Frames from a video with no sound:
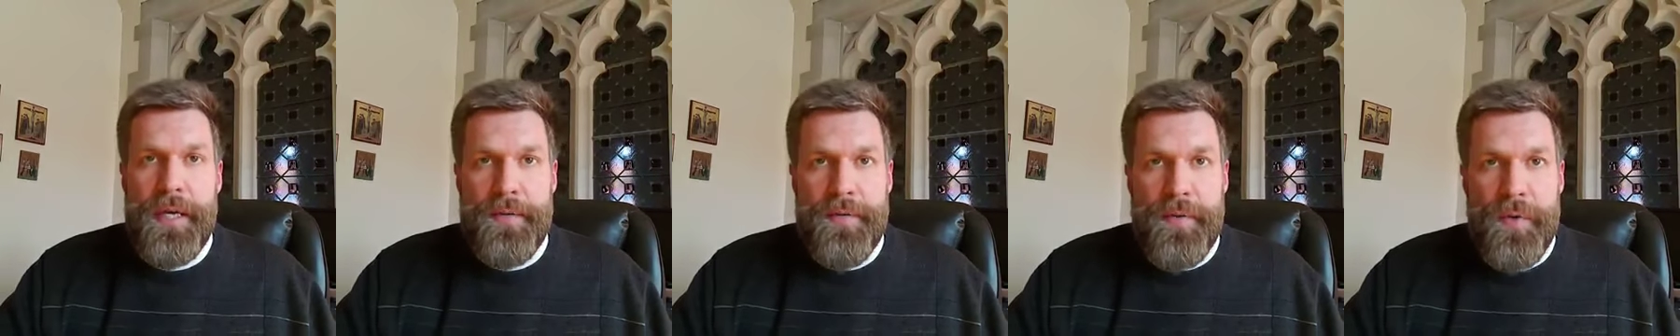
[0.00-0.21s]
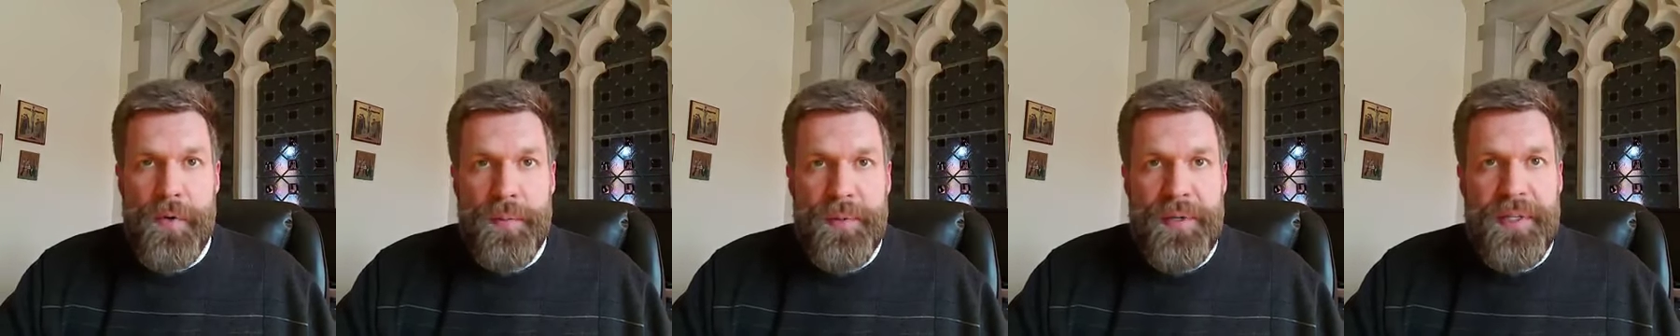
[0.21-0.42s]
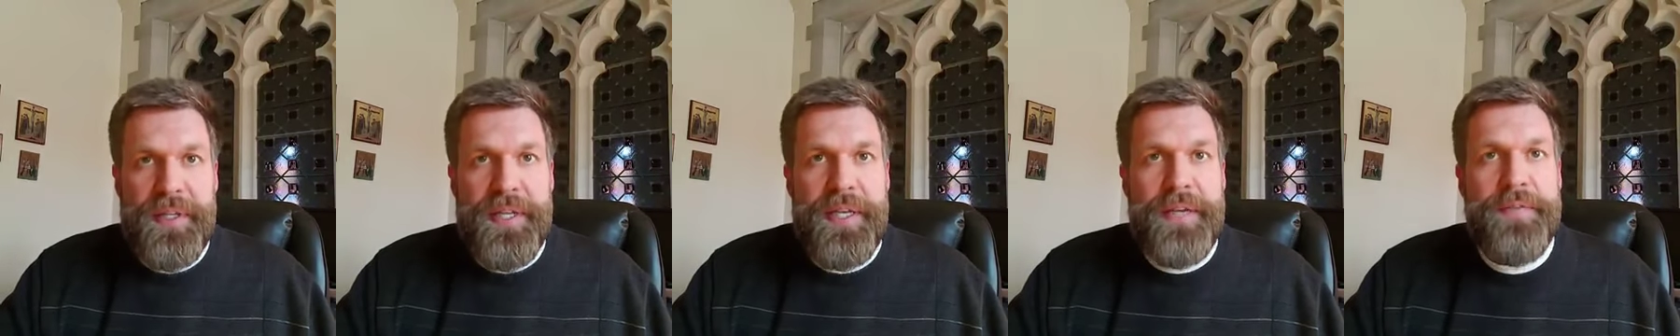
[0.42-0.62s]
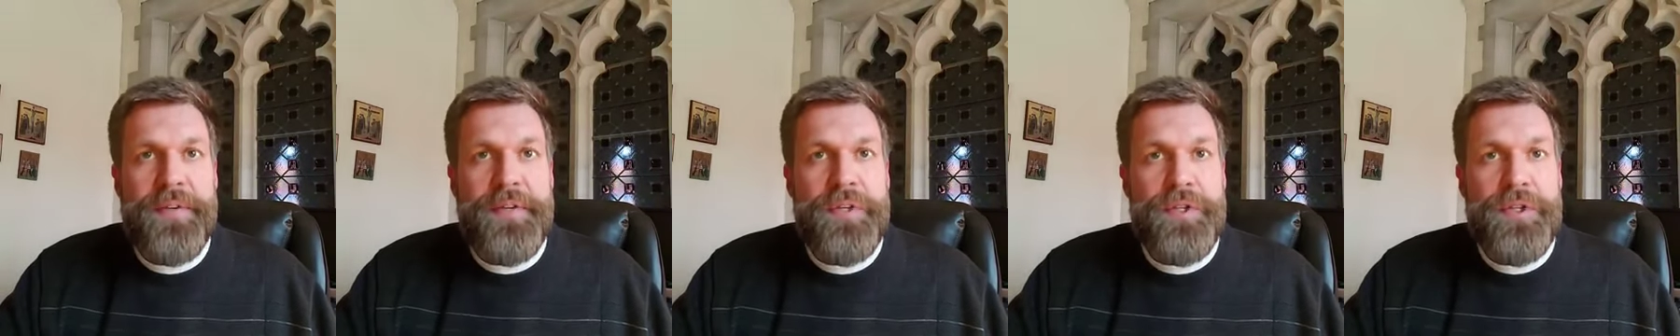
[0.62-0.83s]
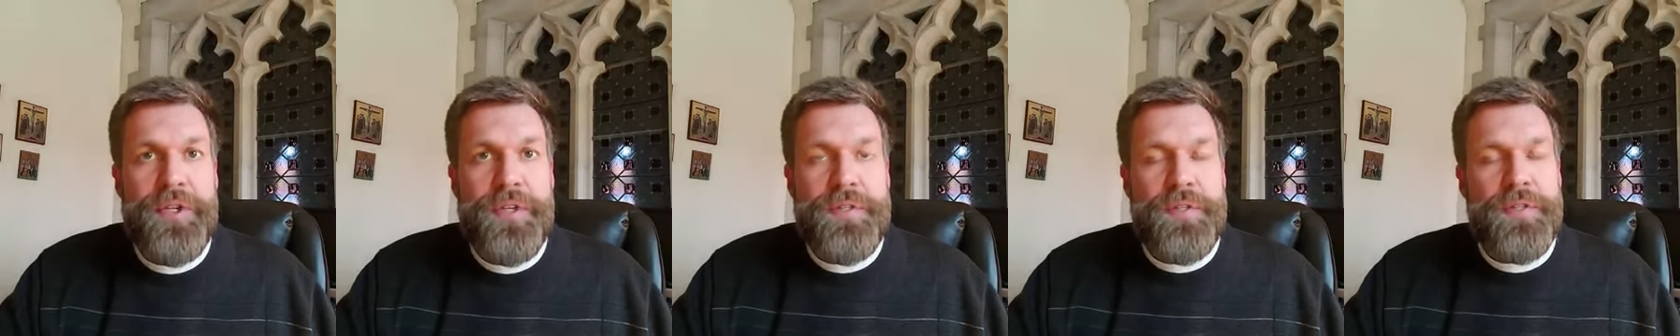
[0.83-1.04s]
If you believe
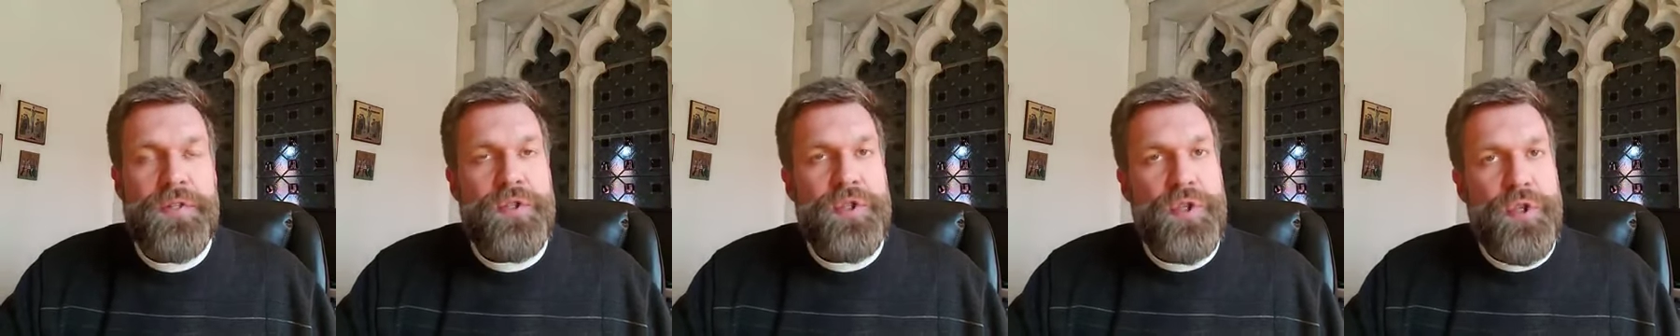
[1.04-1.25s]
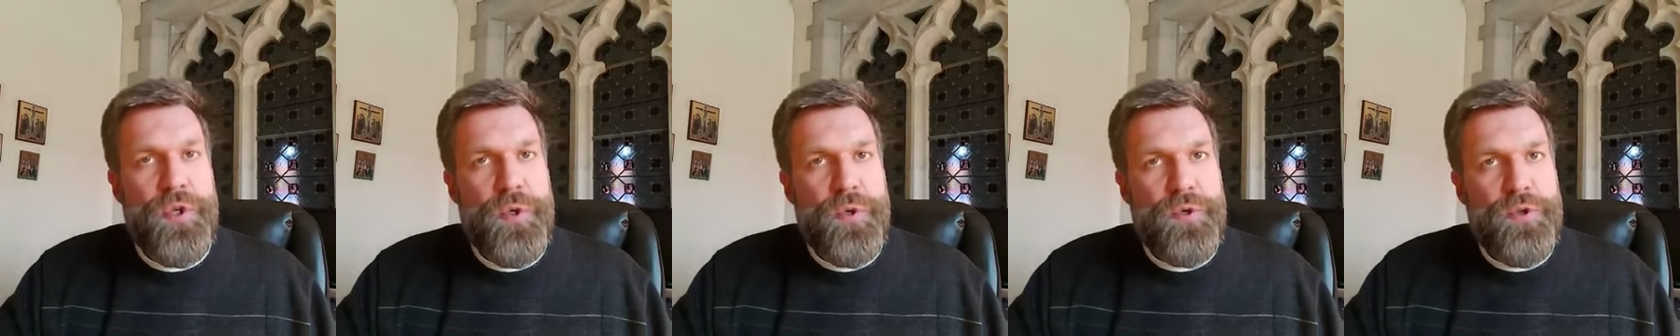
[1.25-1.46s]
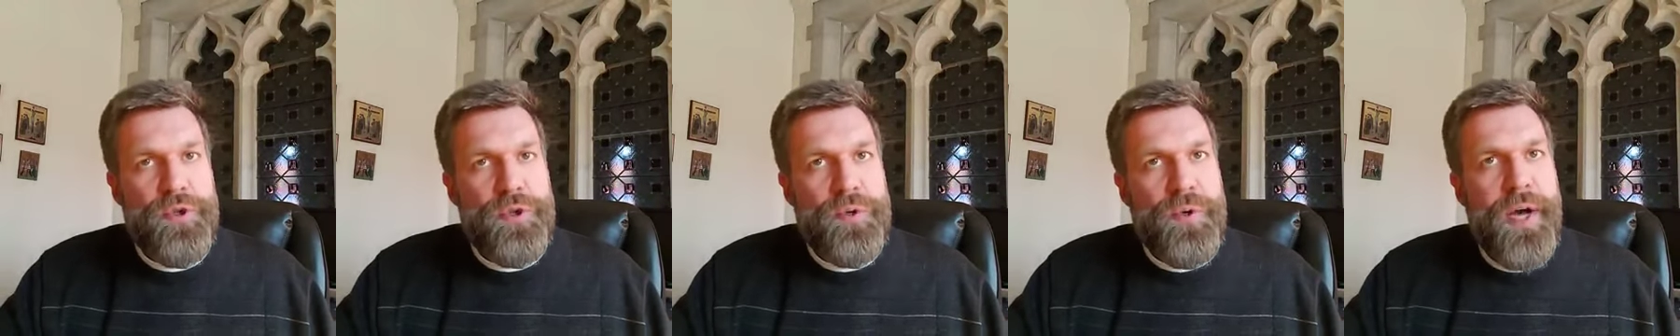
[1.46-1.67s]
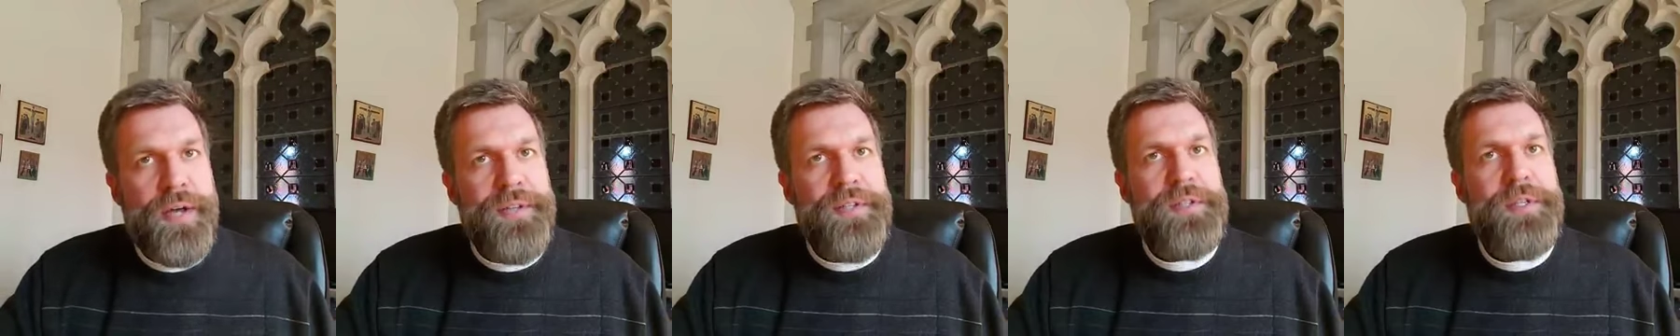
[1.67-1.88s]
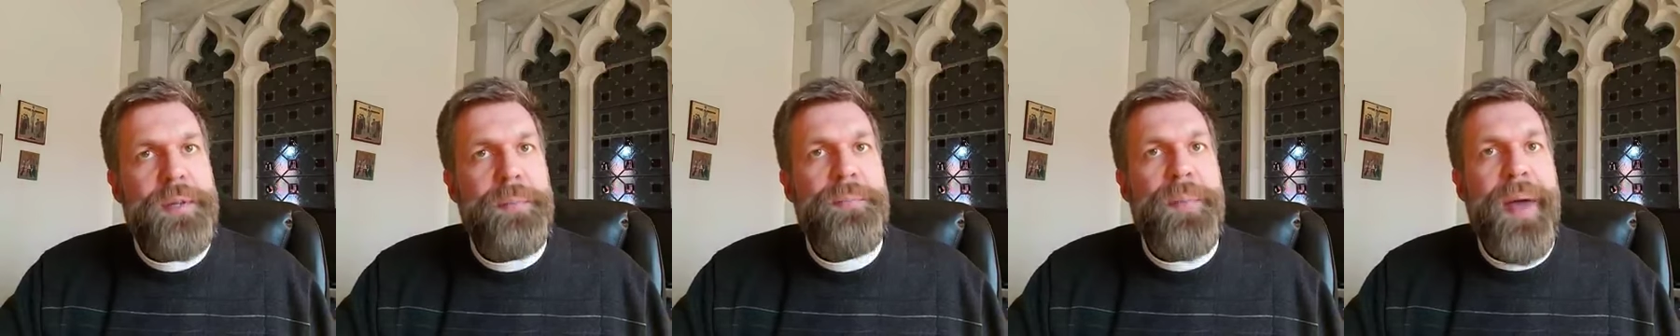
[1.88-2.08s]
in Jesus, do you
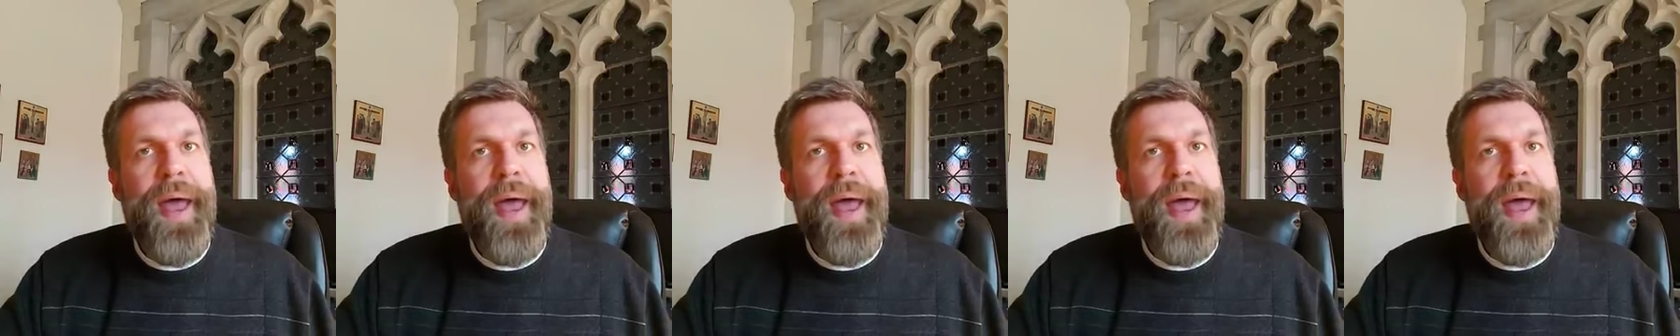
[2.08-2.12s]
trust the